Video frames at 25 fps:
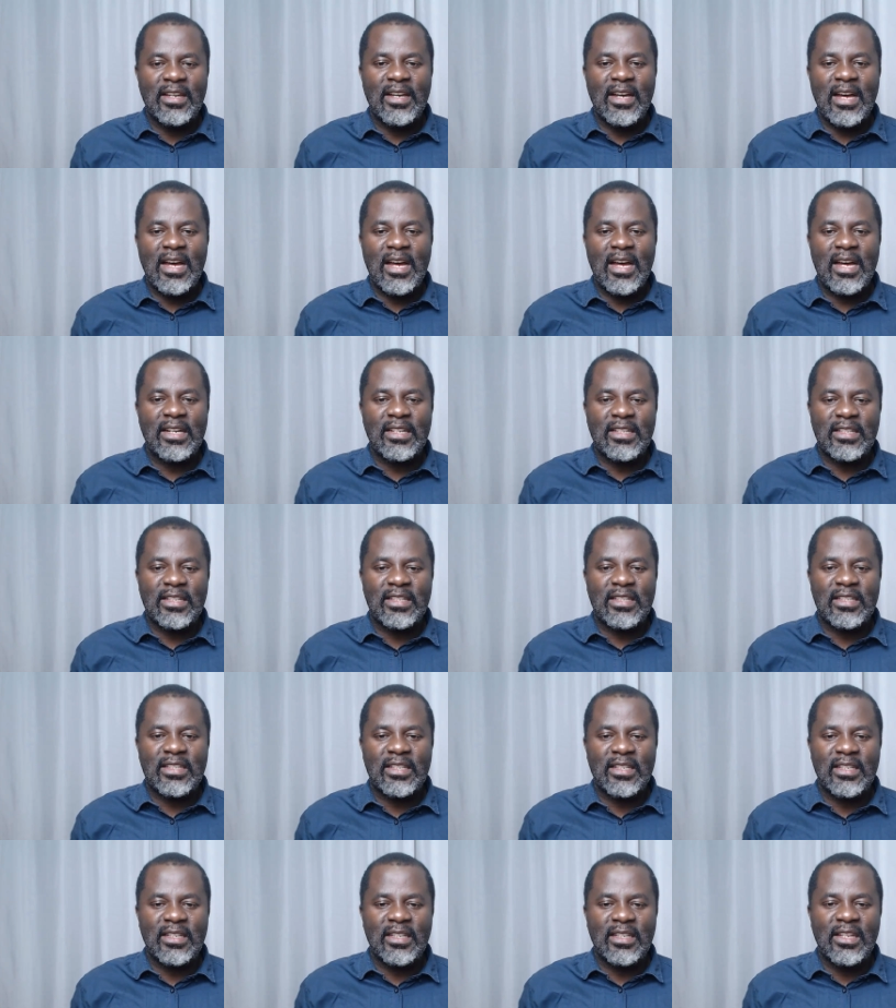
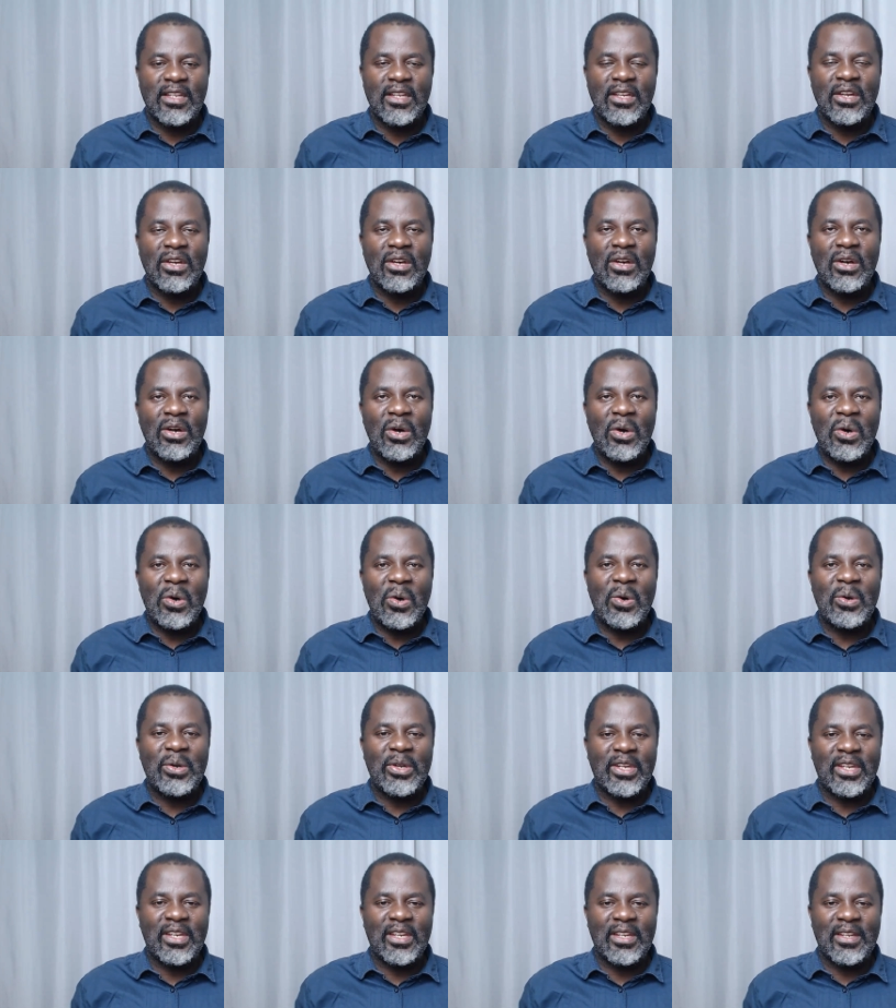at,
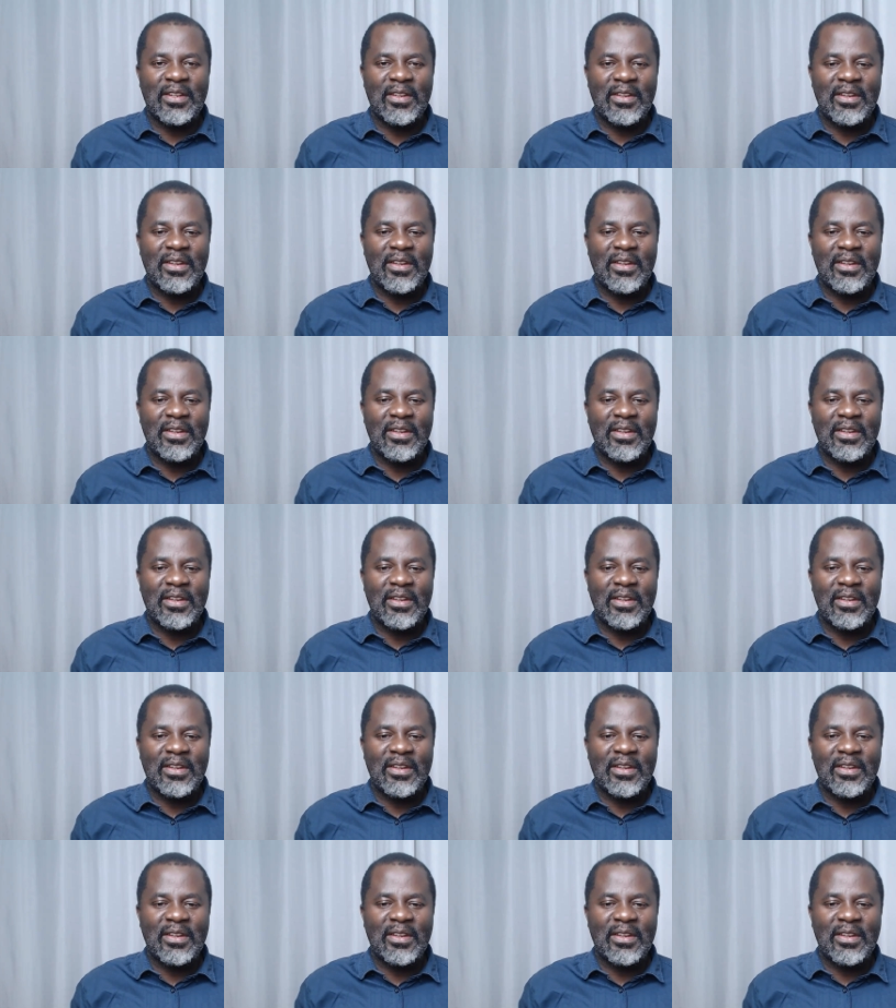on.